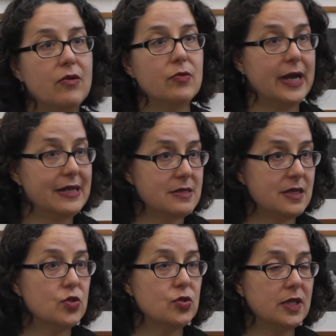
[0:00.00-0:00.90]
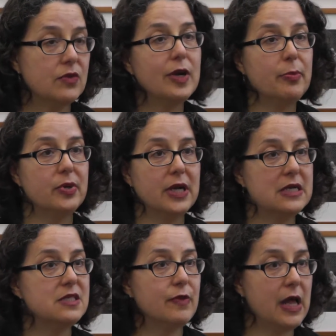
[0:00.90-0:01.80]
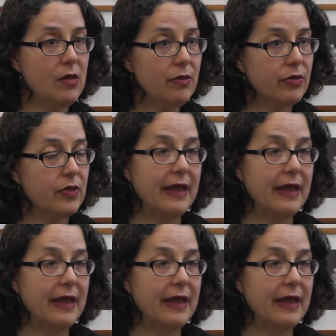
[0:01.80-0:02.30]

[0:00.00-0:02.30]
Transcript: are around sexual and reproductive health